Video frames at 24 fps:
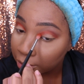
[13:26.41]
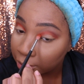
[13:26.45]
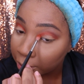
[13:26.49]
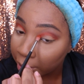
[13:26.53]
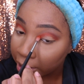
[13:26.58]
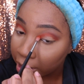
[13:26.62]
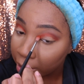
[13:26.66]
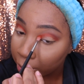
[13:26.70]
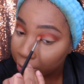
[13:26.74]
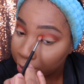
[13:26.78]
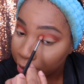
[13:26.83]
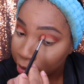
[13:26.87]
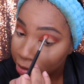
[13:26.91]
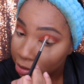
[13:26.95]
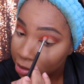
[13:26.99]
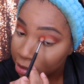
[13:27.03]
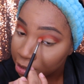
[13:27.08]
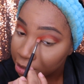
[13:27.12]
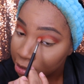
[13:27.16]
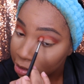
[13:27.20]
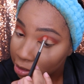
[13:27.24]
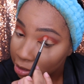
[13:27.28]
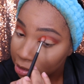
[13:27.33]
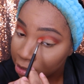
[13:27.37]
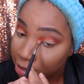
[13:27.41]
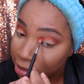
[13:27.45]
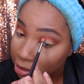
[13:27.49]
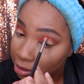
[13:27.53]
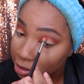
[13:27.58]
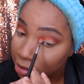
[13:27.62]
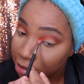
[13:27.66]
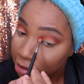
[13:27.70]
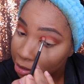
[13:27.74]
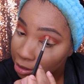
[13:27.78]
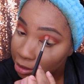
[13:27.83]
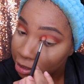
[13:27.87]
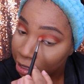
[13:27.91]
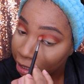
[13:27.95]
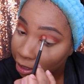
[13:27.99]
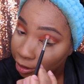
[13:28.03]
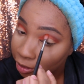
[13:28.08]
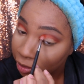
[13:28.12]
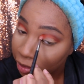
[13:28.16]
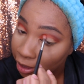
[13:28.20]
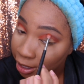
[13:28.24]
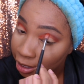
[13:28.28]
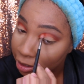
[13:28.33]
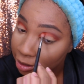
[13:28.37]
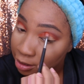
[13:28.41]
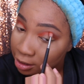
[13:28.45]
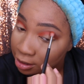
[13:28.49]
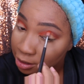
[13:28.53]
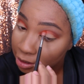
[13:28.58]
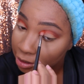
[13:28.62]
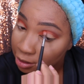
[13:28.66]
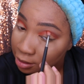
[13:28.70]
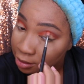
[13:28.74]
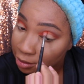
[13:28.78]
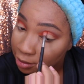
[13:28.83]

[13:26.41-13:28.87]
But in person it's not as